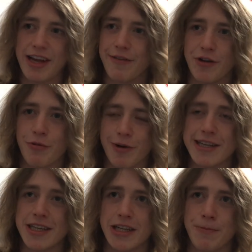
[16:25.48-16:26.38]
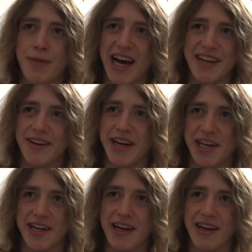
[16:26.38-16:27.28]
if they're waking up at
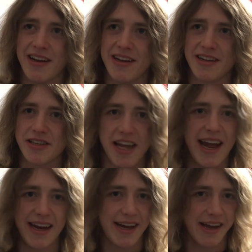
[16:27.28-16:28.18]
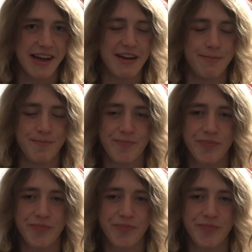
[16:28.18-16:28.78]
like 10 a.m.